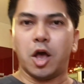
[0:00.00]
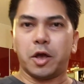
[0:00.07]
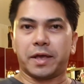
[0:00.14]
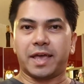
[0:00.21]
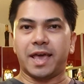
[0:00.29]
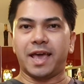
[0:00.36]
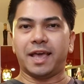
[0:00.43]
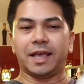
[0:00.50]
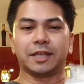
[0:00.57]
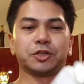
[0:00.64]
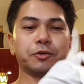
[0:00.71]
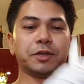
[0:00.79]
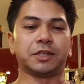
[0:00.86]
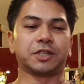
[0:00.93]
Okay,
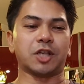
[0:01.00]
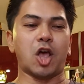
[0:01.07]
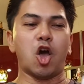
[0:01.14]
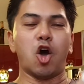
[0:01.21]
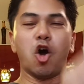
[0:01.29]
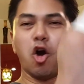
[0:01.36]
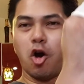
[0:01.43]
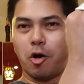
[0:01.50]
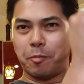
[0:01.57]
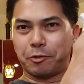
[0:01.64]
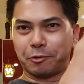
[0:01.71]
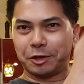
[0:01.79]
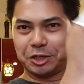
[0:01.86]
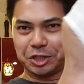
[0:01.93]
so it's
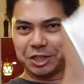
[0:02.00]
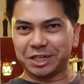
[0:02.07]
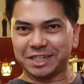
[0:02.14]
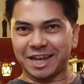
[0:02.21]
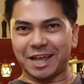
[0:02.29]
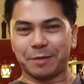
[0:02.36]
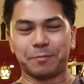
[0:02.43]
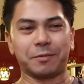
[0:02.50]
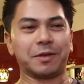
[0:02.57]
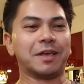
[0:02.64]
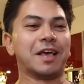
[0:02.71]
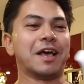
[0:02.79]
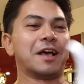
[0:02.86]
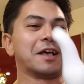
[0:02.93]
operation time.
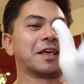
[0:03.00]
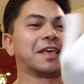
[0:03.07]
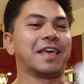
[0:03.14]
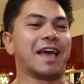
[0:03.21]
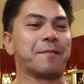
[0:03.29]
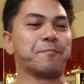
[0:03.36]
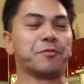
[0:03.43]
Okay, I'm